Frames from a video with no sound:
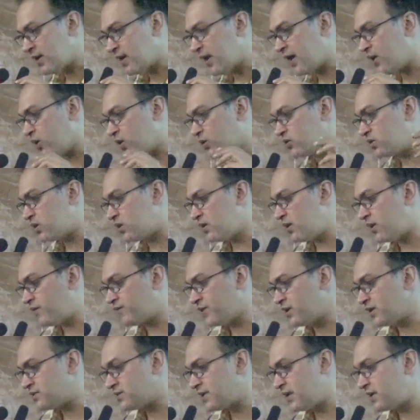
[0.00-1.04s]
And on the left
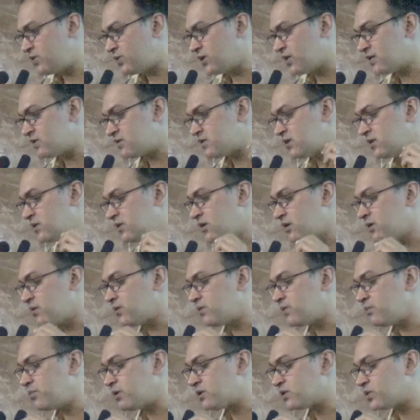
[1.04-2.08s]
hand side, you can see the
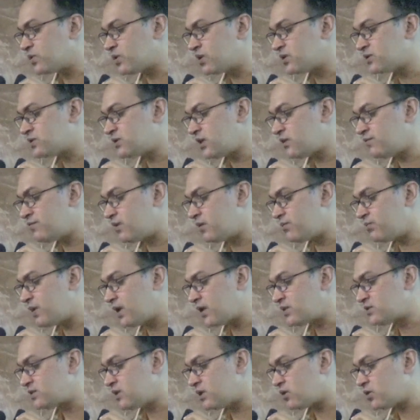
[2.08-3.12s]
methotrexate,
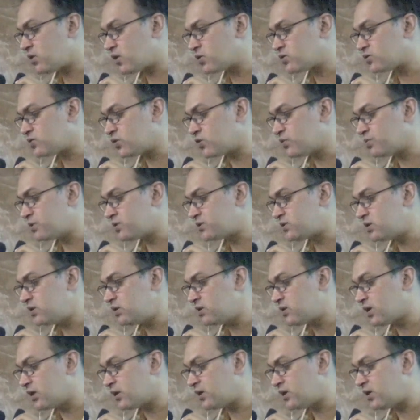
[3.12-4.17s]
vinblastine,
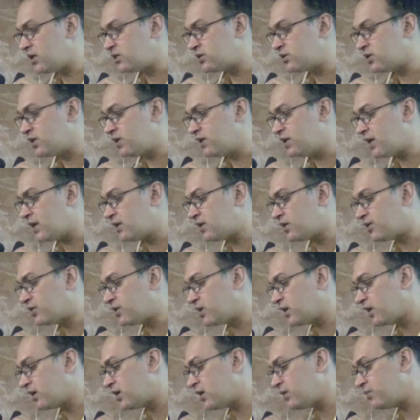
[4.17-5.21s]
doxorubicin 33 and
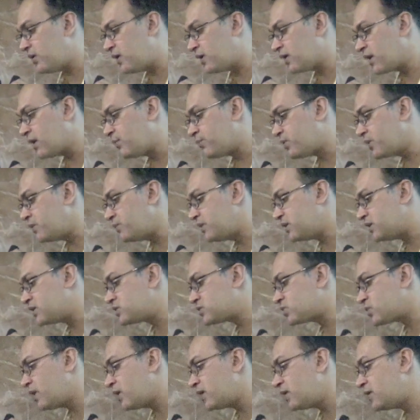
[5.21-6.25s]
30 mg per meter
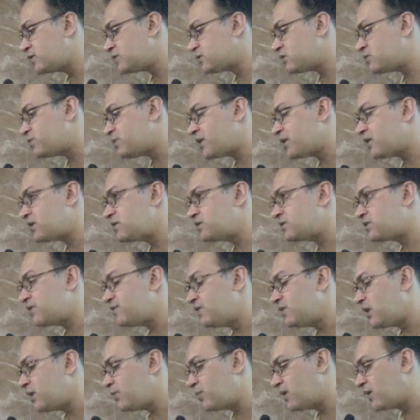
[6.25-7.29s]
square, and cisplatin is
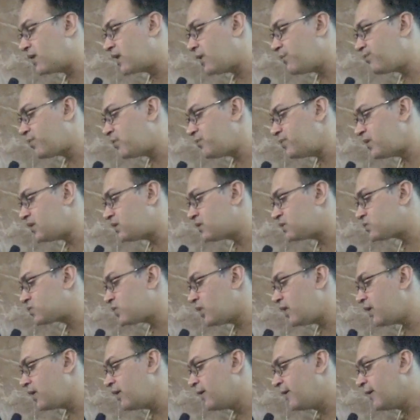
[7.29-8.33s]
70 mg per meter
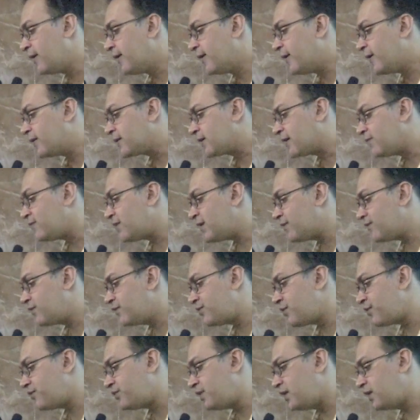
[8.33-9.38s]
square, given every
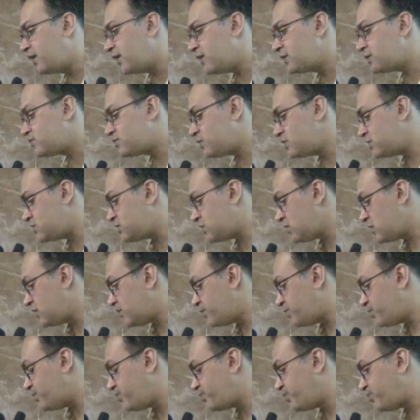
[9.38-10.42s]
15 days with
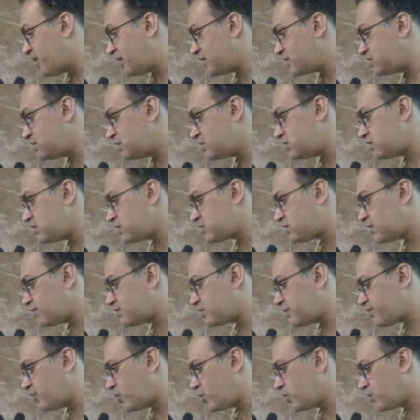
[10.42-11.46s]
PEG GCSF
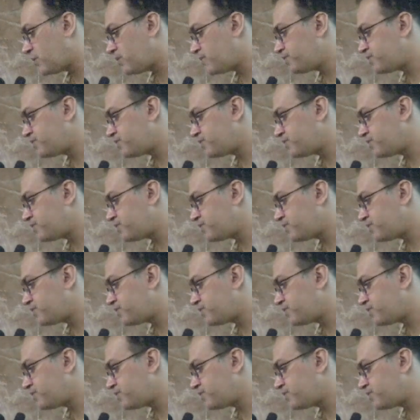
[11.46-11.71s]
support.